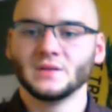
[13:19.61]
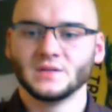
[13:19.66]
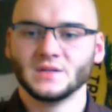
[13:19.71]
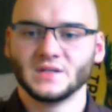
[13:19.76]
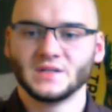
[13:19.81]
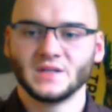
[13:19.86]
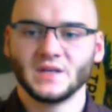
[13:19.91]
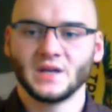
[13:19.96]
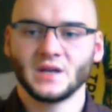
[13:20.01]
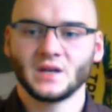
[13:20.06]

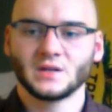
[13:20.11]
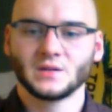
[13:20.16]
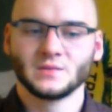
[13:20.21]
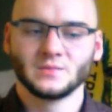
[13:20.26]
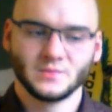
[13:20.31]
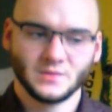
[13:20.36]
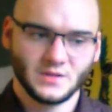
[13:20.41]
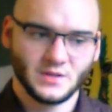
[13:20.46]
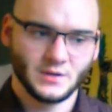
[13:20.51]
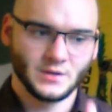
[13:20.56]
distinct.
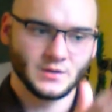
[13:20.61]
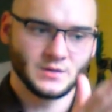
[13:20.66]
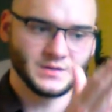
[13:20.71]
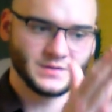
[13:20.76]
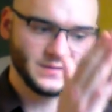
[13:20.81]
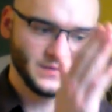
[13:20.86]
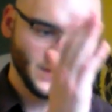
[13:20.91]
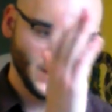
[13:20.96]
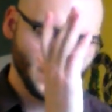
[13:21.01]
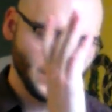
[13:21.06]
There's
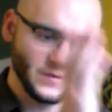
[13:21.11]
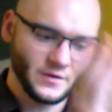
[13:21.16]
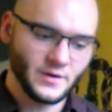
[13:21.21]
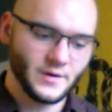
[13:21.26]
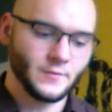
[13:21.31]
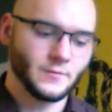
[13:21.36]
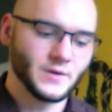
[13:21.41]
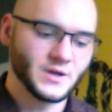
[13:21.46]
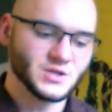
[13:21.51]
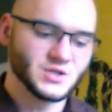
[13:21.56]
very
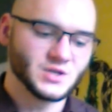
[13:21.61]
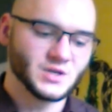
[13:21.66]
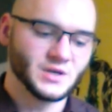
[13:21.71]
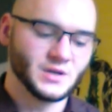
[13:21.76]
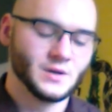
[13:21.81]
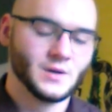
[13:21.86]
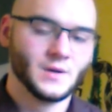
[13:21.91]
rigid,